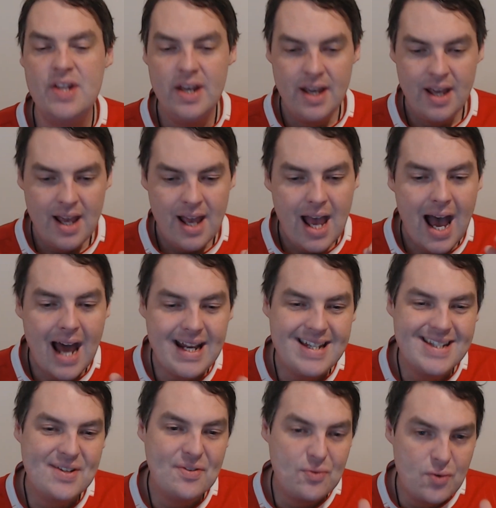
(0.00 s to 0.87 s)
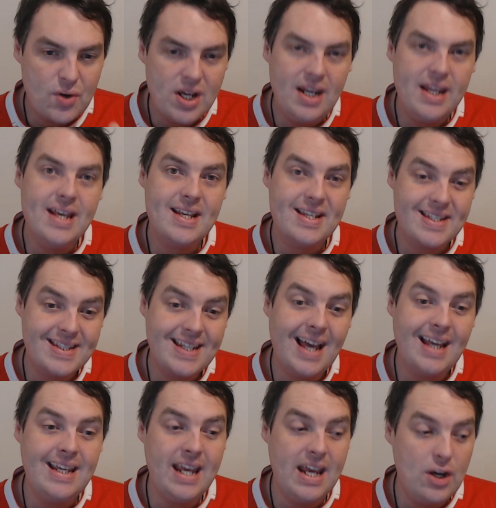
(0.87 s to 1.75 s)
And it's a really
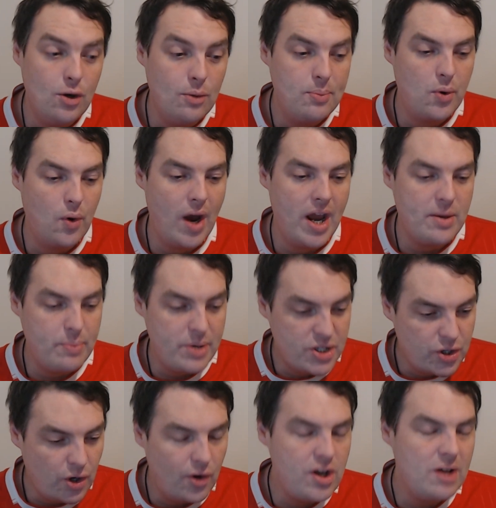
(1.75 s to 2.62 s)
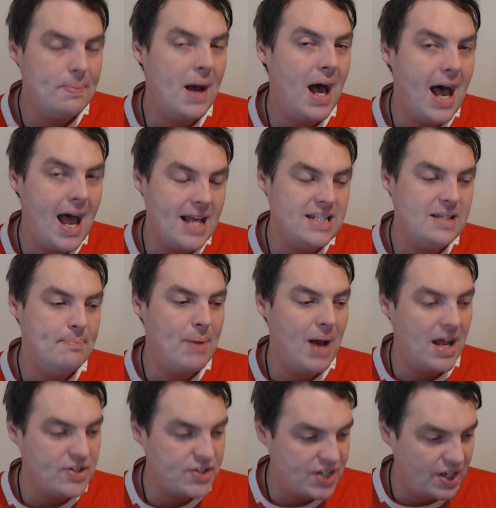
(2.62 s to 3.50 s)
exciting upgrade. We talk about Eddie
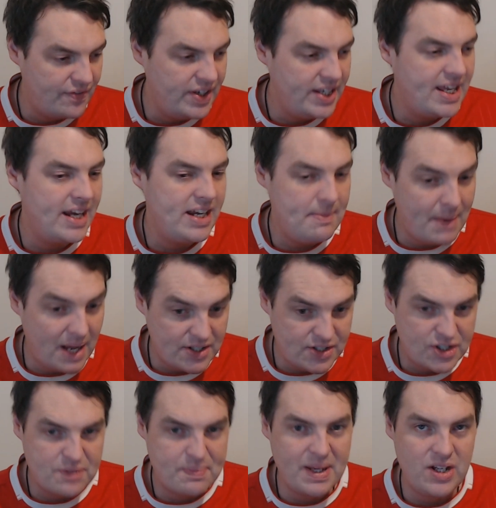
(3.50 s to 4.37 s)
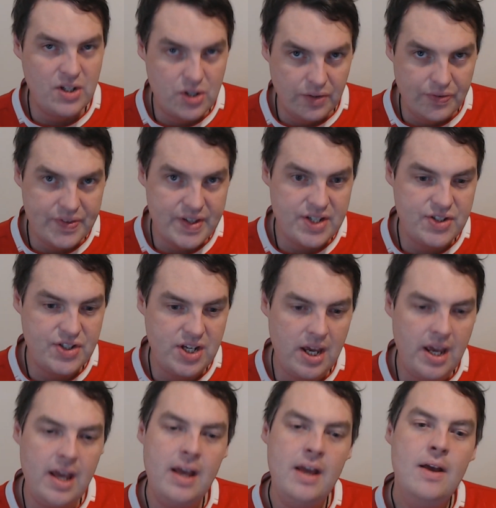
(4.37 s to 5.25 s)
Betts, and I think Eddie Betts has been good this
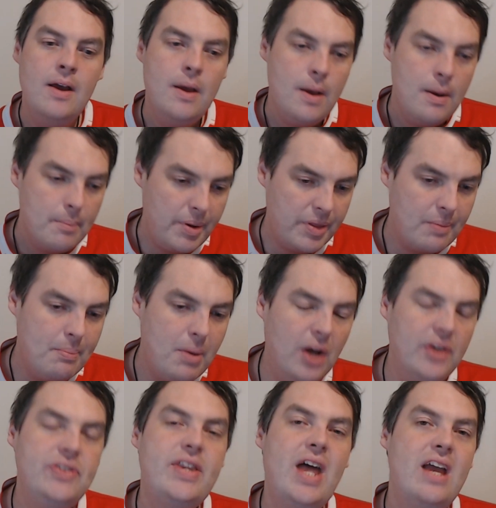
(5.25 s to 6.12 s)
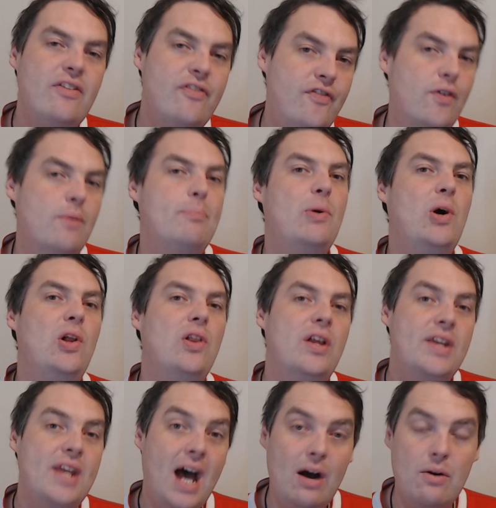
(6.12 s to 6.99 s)
year, but the modern-day footballer
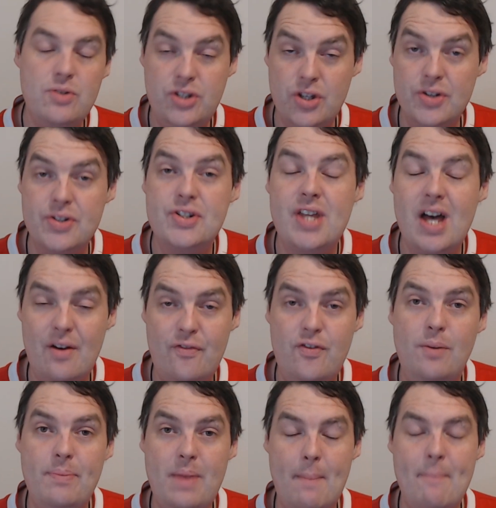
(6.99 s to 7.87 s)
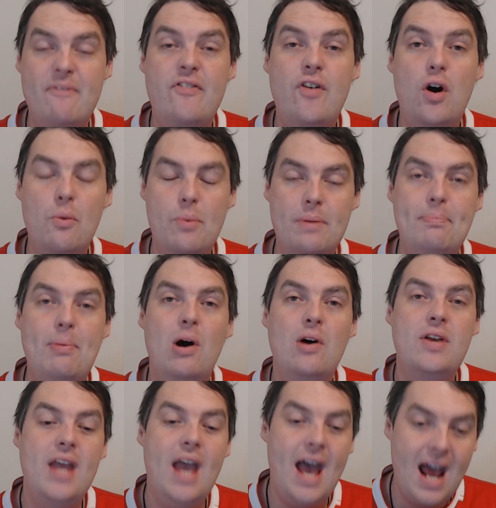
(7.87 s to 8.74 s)
now does that from them forward
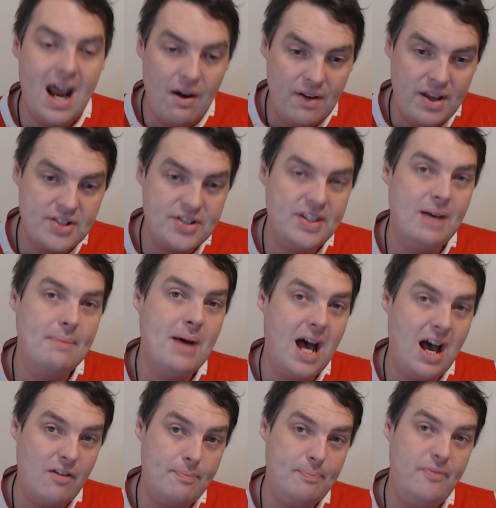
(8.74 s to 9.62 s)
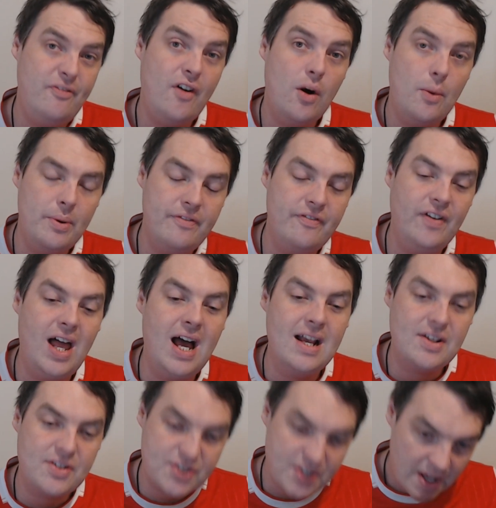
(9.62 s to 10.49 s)
pocket areas and them half-forward
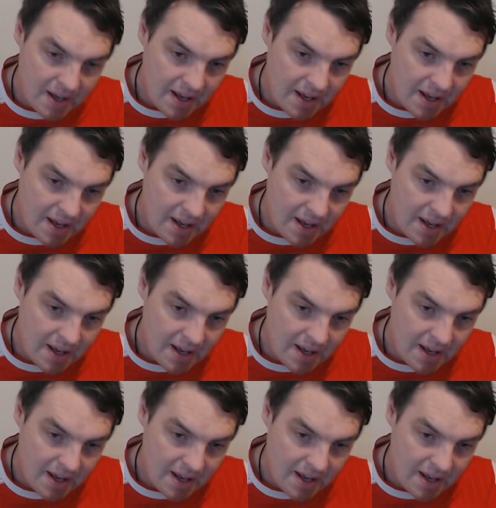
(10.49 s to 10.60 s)
flanks.